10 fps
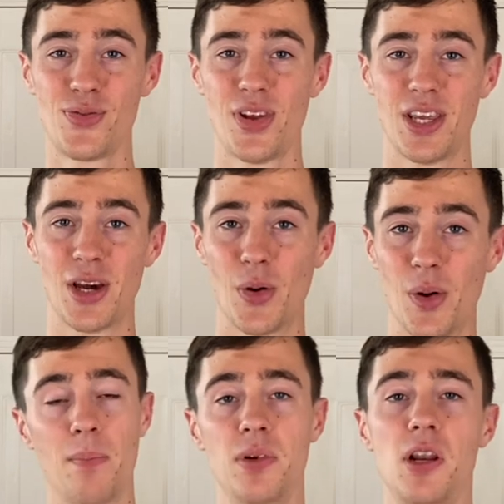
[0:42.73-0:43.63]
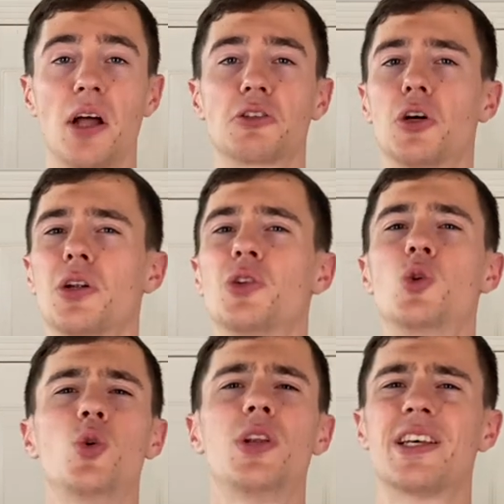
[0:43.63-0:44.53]
video. I'm not gonna
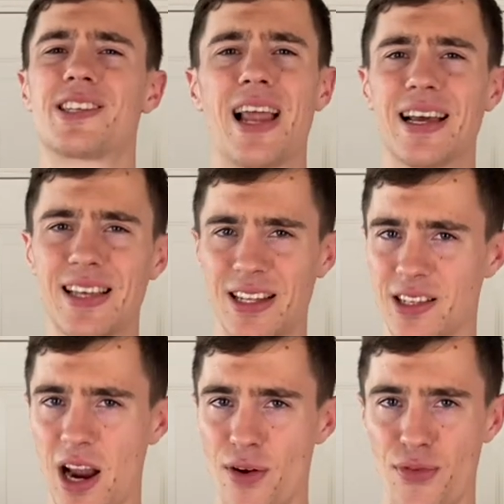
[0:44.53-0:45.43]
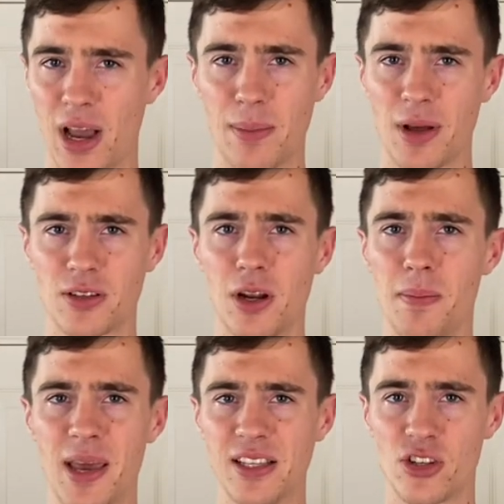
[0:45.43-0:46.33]
do this like the entire thing. I'm not gonna
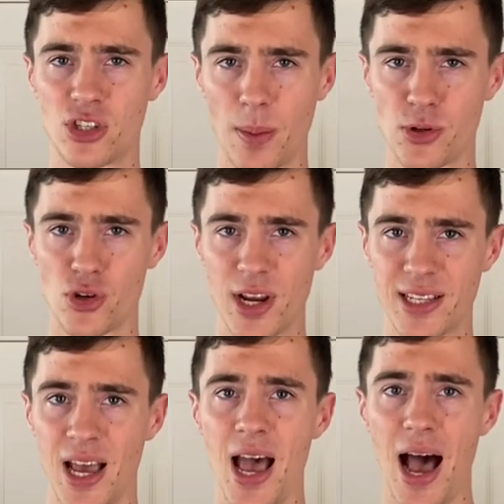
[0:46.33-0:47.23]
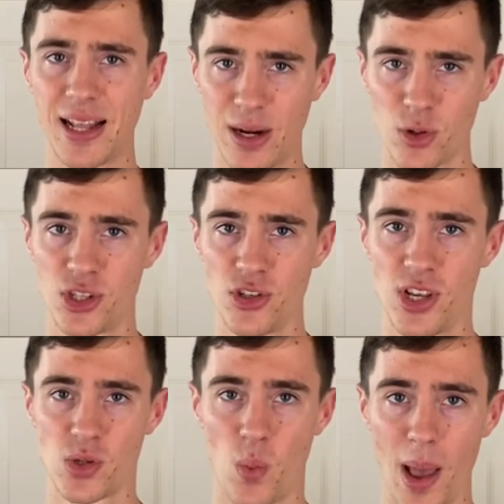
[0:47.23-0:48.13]
make the substrate. There was just
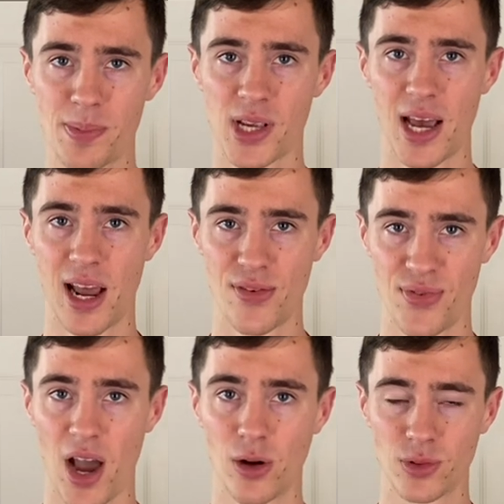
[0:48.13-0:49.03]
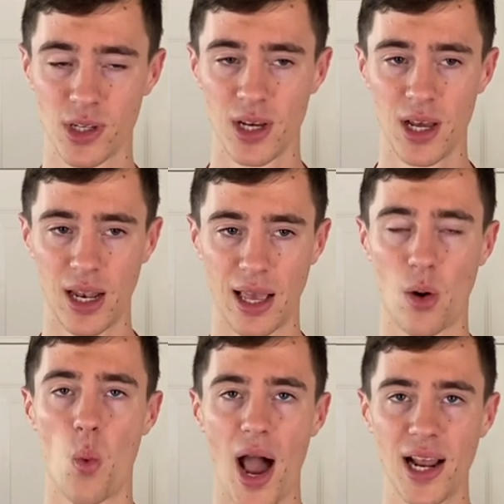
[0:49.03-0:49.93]
this website I found like
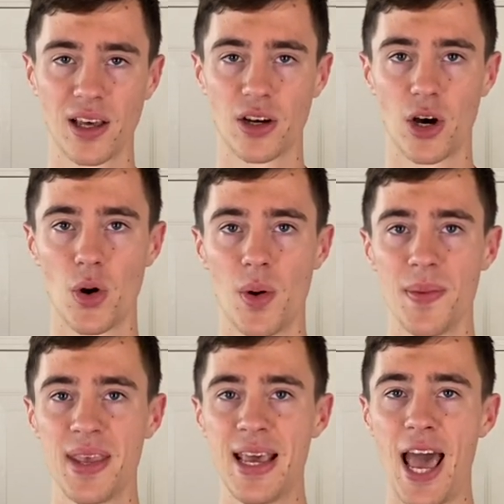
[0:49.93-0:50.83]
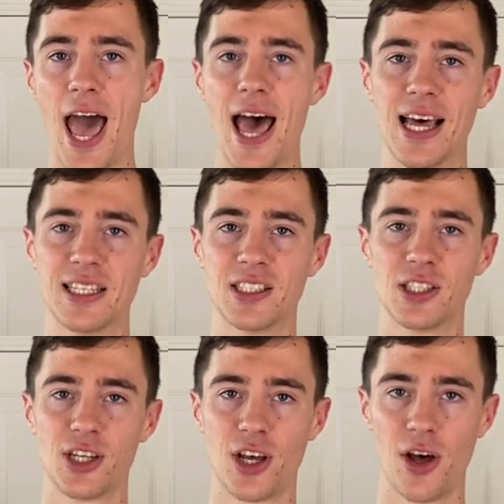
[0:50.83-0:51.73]
a while ago,
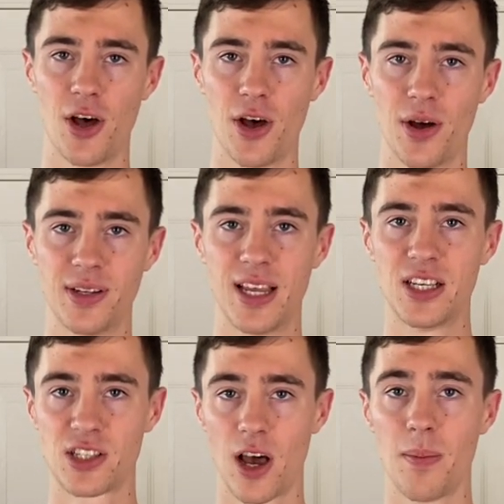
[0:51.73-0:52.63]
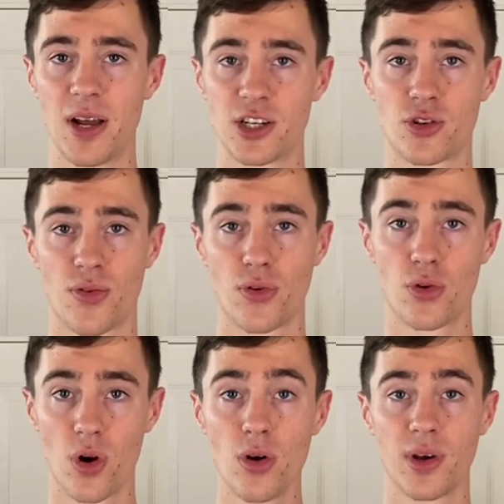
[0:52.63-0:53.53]
and uh, they sell magic truffle
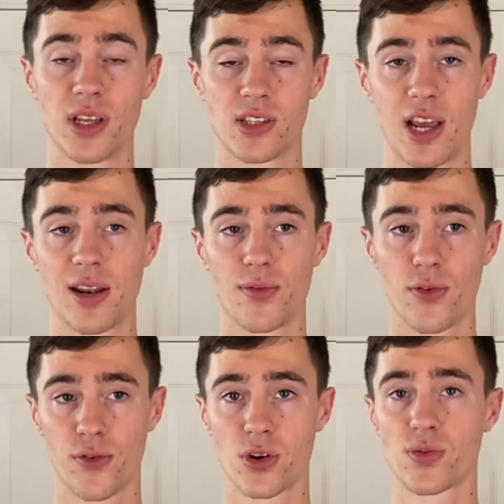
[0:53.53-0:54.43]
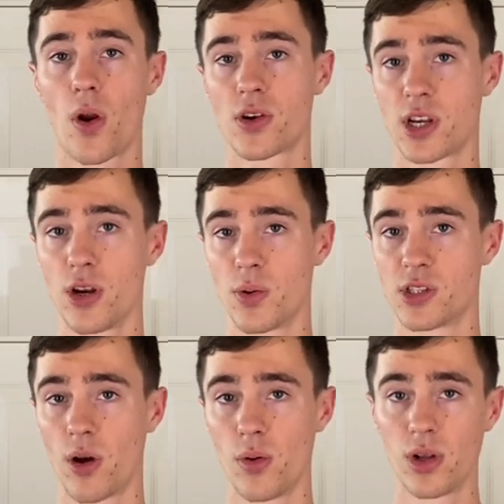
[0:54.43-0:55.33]
grow kits, and for as far as I know it's
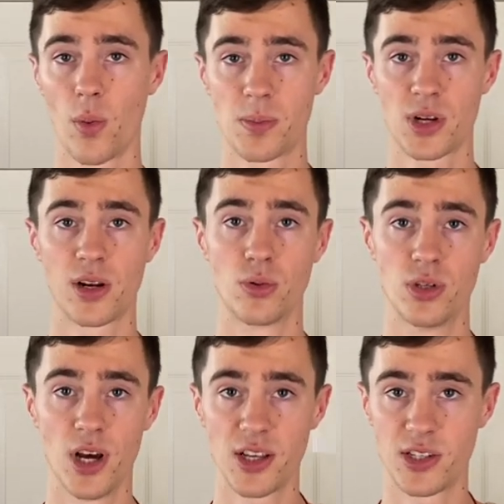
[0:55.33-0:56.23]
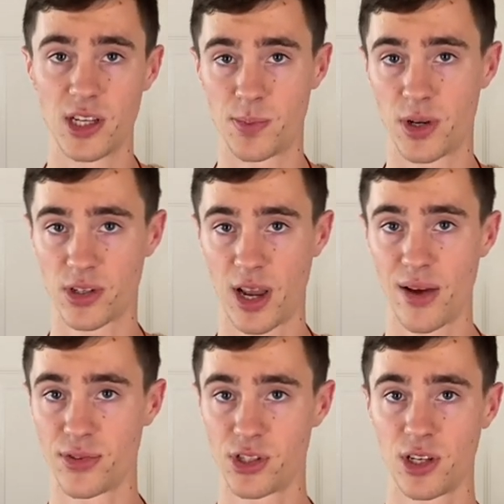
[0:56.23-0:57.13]
the only website who does this, because I
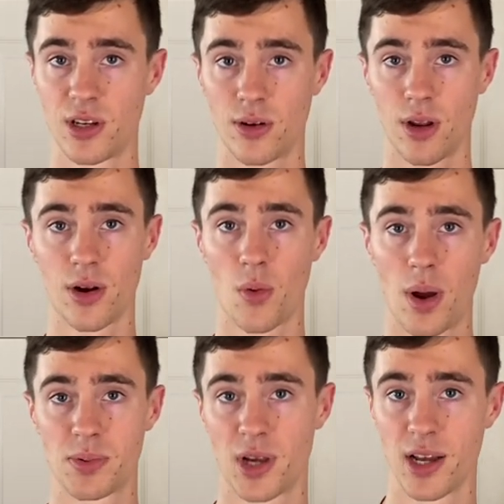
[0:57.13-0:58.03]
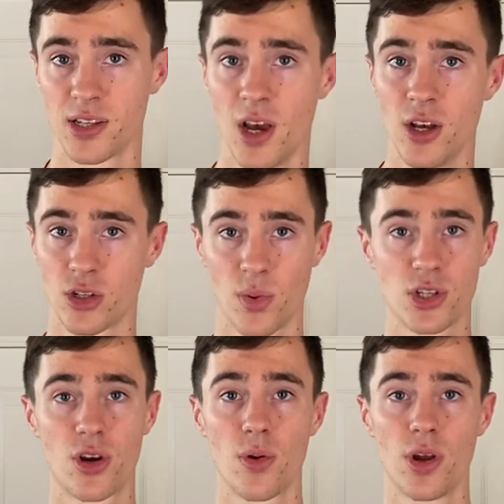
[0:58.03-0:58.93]
haven't seen it on other websites. So I was
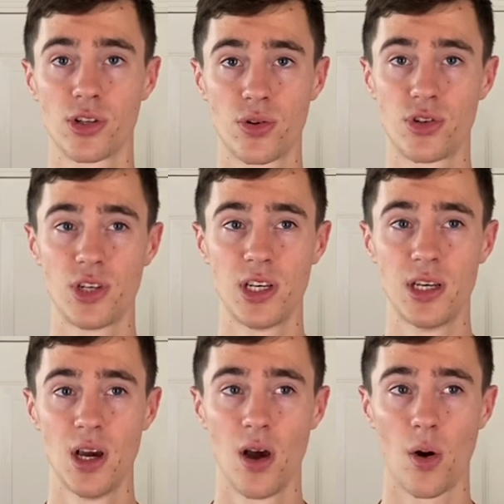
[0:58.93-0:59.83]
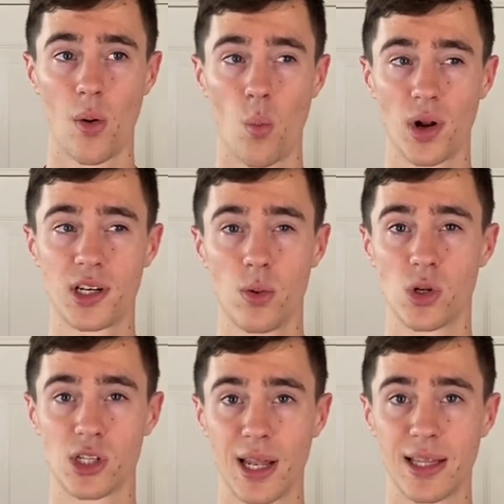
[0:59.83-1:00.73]
curious to see what
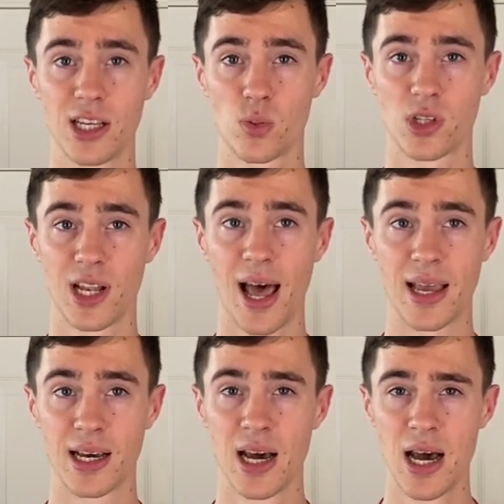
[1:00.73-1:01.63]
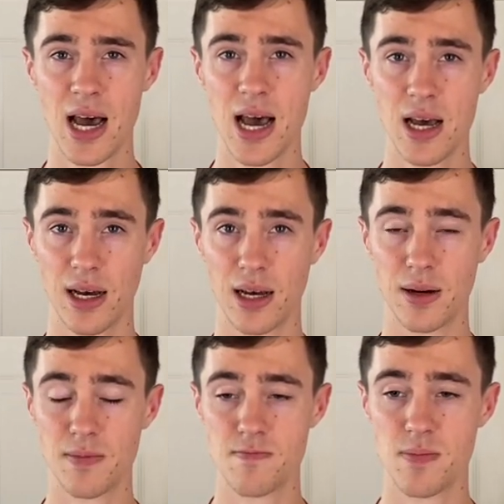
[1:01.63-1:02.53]
was, this was like.
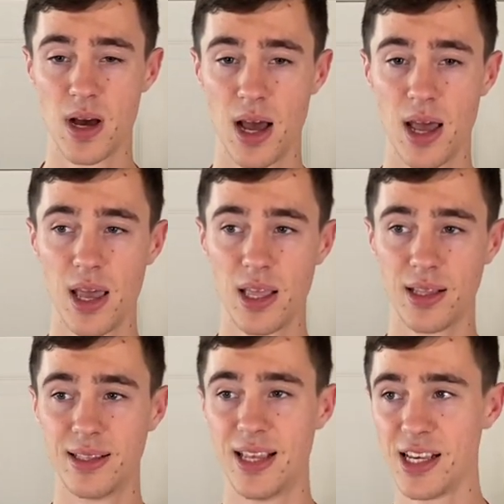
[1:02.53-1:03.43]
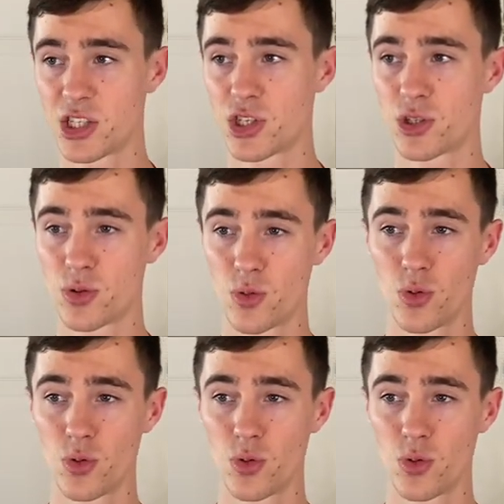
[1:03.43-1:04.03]
Um, this